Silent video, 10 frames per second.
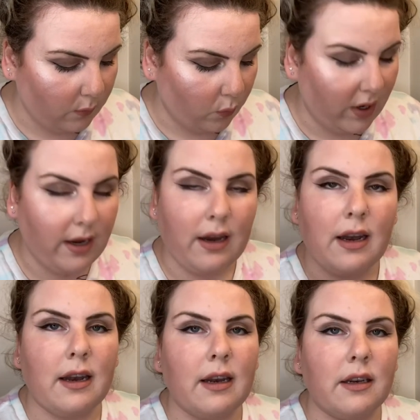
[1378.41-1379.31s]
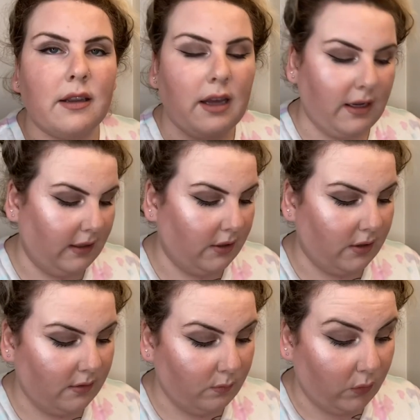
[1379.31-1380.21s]
when they
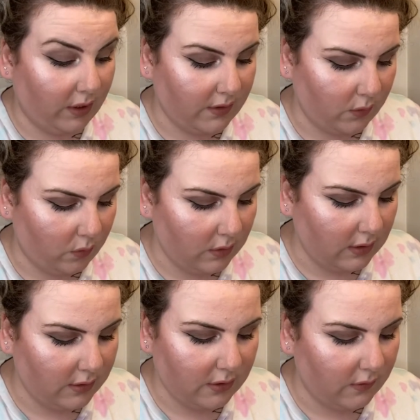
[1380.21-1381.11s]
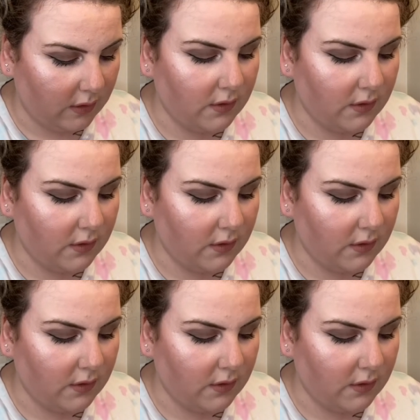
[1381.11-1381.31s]
when it sold. I just felt